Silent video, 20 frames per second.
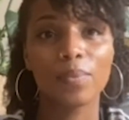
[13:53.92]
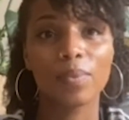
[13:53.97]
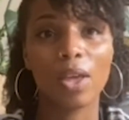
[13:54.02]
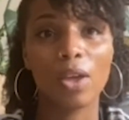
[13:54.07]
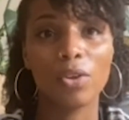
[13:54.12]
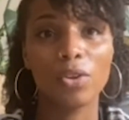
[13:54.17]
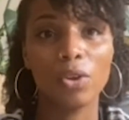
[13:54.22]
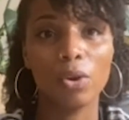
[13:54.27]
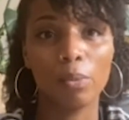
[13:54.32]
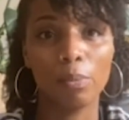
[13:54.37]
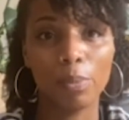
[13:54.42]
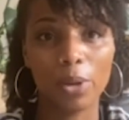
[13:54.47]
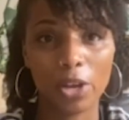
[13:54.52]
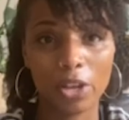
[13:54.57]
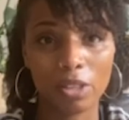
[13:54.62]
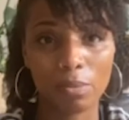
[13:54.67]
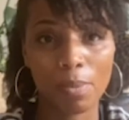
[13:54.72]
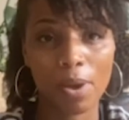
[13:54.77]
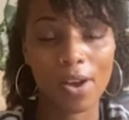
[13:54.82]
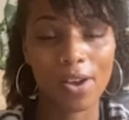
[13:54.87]
your
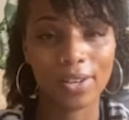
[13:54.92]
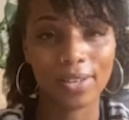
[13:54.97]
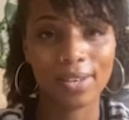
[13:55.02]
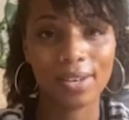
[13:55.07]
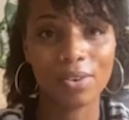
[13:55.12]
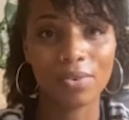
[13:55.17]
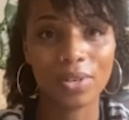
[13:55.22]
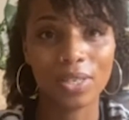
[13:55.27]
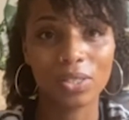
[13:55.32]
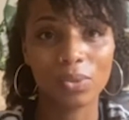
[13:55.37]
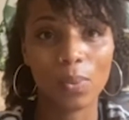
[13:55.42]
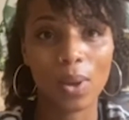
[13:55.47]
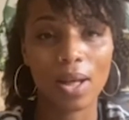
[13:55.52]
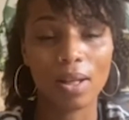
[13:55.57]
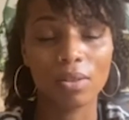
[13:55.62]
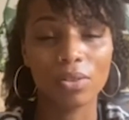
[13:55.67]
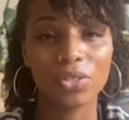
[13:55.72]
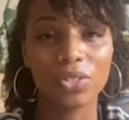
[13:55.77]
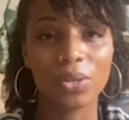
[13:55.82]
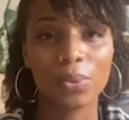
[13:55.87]
birth partner as
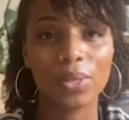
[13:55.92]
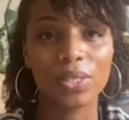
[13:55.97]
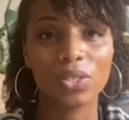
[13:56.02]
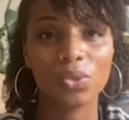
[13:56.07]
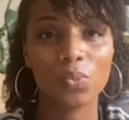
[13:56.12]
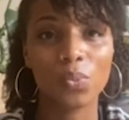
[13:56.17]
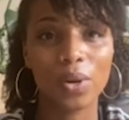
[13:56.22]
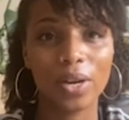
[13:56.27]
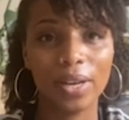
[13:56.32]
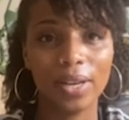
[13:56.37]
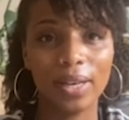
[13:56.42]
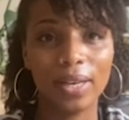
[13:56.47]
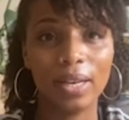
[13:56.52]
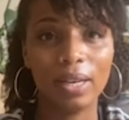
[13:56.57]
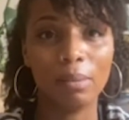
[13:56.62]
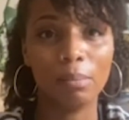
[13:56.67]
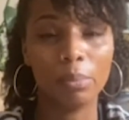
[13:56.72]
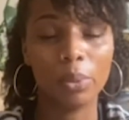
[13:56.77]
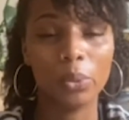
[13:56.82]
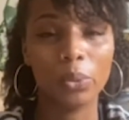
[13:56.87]
well. So it's really
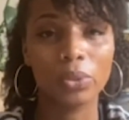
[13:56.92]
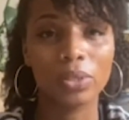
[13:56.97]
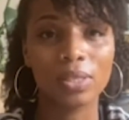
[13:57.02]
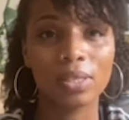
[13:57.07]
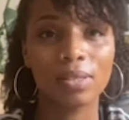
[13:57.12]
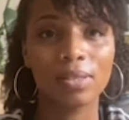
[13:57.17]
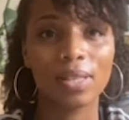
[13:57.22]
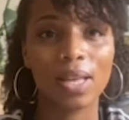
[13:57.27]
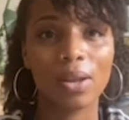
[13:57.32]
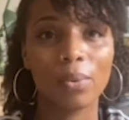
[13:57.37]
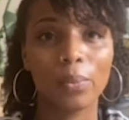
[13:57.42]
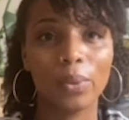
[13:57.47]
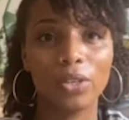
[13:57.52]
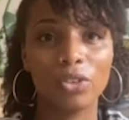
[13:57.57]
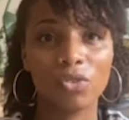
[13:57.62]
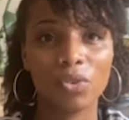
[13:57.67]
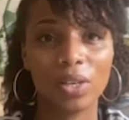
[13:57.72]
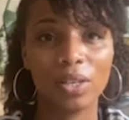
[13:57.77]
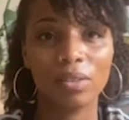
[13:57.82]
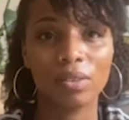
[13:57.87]
important that we
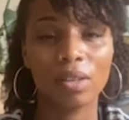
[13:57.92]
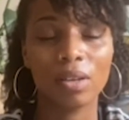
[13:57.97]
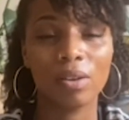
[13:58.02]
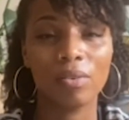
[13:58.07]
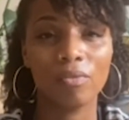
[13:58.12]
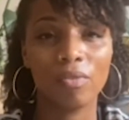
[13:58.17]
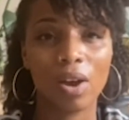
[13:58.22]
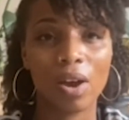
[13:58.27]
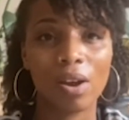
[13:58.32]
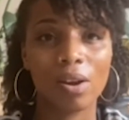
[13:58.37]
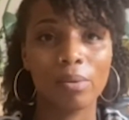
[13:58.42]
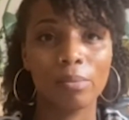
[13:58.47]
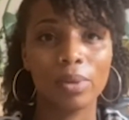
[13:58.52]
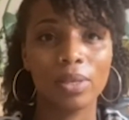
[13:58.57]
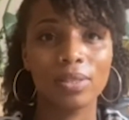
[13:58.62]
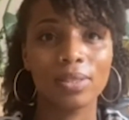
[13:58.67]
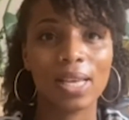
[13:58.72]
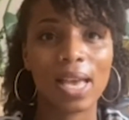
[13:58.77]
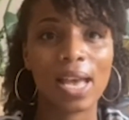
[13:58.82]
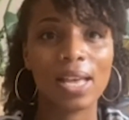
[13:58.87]
treat the
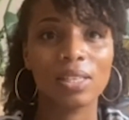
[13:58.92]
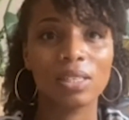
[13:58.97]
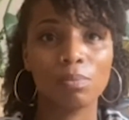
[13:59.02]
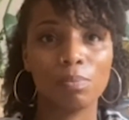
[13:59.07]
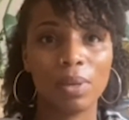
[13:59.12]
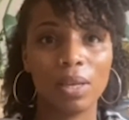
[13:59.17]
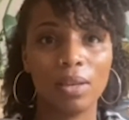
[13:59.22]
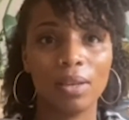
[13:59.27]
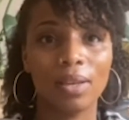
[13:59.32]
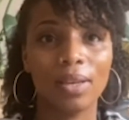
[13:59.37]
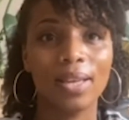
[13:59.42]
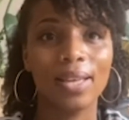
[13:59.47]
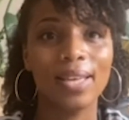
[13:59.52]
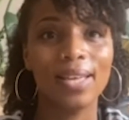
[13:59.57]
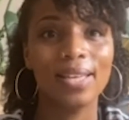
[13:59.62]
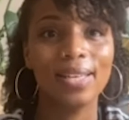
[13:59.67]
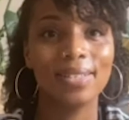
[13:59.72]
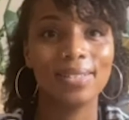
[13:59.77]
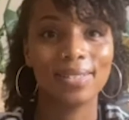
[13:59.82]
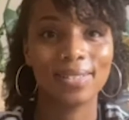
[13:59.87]
environment as being
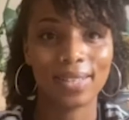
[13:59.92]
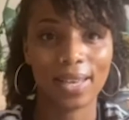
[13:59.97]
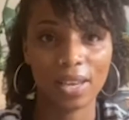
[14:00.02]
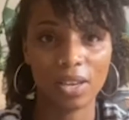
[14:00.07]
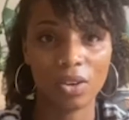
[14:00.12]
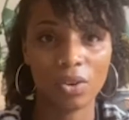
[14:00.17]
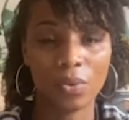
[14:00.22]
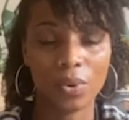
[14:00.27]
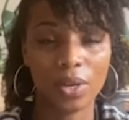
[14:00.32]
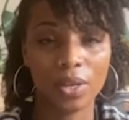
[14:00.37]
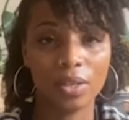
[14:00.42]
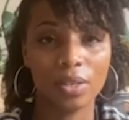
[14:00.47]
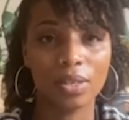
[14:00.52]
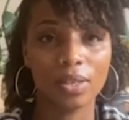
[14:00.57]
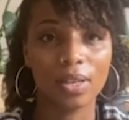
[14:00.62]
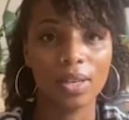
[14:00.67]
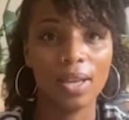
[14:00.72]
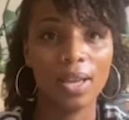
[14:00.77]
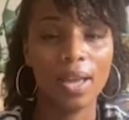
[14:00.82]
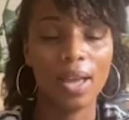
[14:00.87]
sacred.
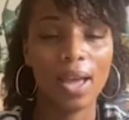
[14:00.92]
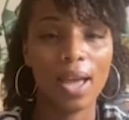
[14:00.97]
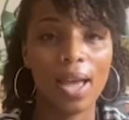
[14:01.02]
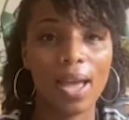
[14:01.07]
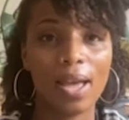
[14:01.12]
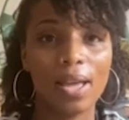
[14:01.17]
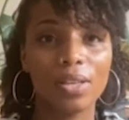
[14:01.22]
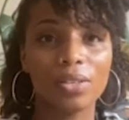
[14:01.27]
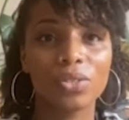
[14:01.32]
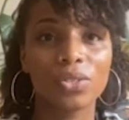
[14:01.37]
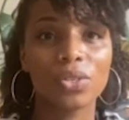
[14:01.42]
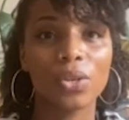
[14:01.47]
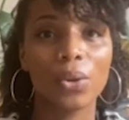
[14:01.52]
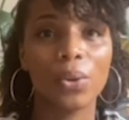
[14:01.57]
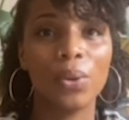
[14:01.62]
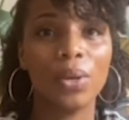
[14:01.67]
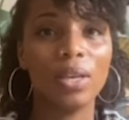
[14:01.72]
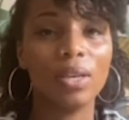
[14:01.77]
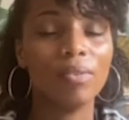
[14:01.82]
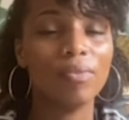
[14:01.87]

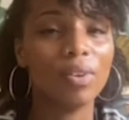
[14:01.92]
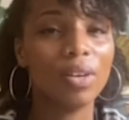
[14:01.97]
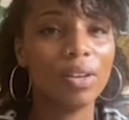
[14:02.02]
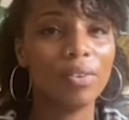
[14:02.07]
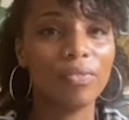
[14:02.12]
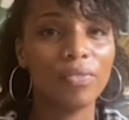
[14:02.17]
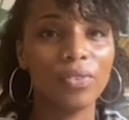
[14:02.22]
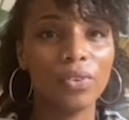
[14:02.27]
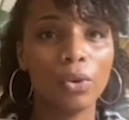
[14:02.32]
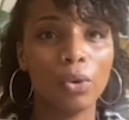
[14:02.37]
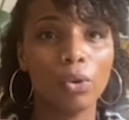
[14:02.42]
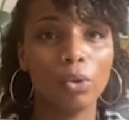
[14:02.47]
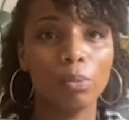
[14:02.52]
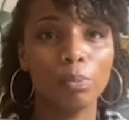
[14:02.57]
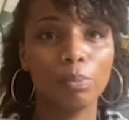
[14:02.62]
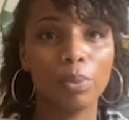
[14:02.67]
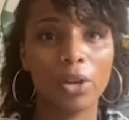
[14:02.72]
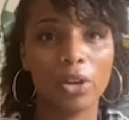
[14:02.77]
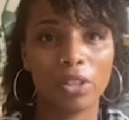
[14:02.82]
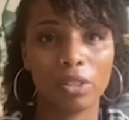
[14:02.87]
So even if your
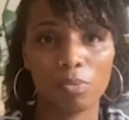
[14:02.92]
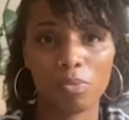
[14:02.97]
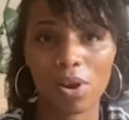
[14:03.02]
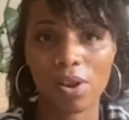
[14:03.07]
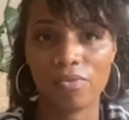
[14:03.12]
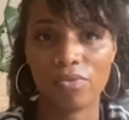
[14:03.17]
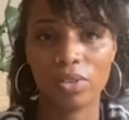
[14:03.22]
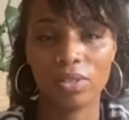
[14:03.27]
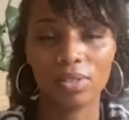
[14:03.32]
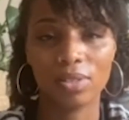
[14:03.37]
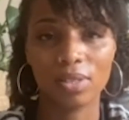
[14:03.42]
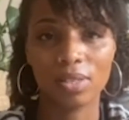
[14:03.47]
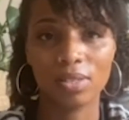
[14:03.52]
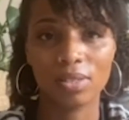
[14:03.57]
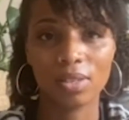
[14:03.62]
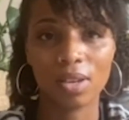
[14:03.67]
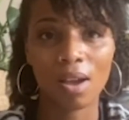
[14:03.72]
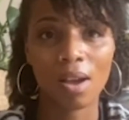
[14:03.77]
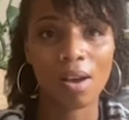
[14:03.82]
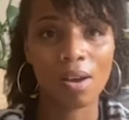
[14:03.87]
birth preferences
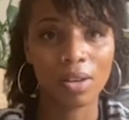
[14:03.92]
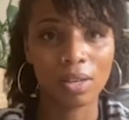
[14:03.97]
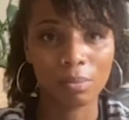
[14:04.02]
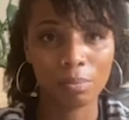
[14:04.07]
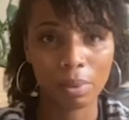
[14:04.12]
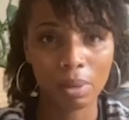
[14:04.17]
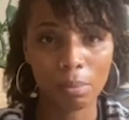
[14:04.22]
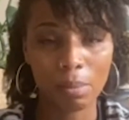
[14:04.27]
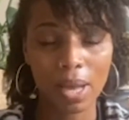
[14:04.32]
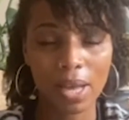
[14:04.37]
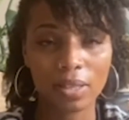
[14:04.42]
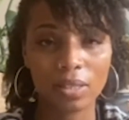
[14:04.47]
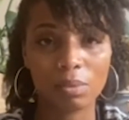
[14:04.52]
can't be met